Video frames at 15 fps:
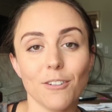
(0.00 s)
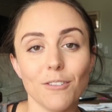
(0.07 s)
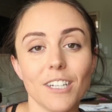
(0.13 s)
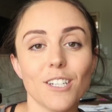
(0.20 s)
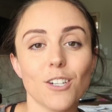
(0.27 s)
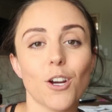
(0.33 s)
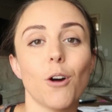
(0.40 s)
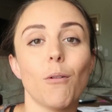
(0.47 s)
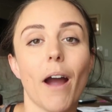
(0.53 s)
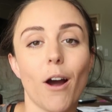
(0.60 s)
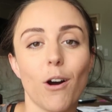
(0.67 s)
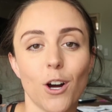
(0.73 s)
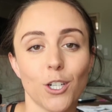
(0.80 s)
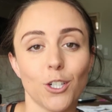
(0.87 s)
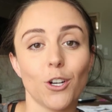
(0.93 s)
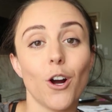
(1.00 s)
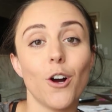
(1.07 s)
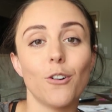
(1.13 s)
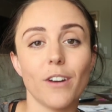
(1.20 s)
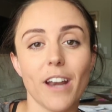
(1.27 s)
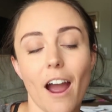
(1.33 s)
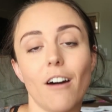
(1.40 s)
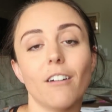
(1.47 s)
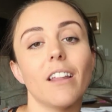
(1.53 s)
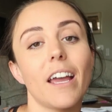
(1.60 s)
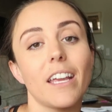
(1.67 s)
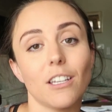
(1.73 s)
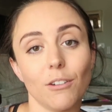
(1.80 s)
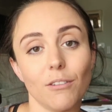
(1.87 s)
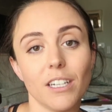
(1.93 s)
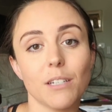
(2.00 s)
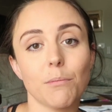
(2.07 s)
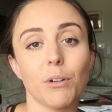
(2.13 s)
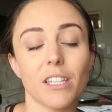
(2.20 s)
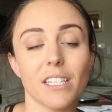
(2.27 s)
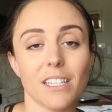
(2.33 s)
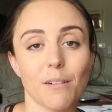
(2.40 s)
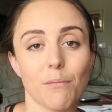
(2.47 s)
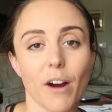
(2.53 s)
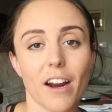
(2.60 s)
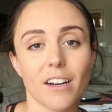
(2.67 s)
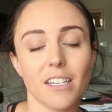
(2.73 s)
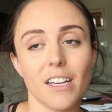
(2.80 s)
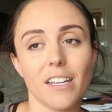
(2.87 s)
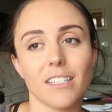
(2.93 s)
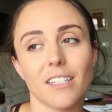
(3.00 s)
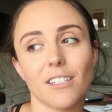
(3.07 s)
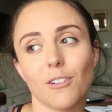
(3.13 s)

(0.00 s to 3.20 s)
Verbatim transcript: you need to go out on your own now, like you need to put this into practice.